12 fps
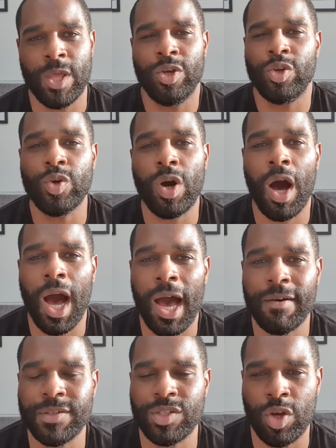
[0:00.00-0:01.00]
You can't
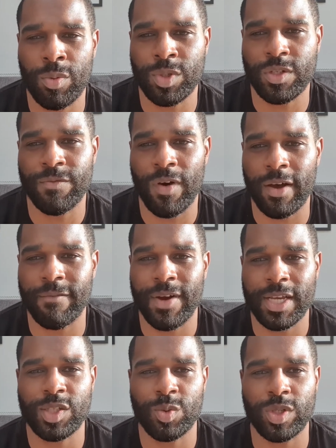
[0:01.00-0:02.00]
have so much
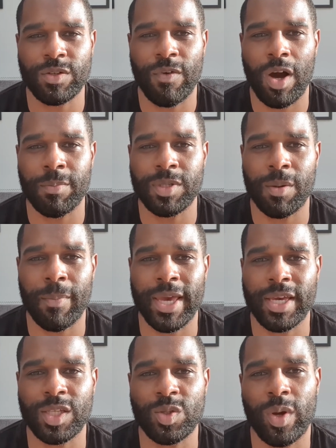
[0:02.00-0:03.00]
fast twitch fibers and
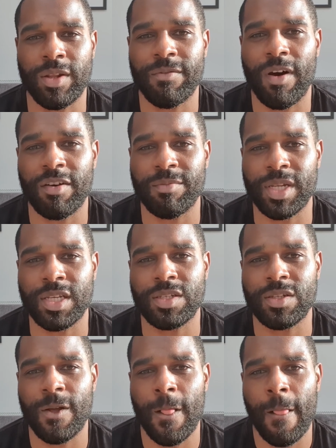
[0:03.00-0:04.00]
make it 25 minutes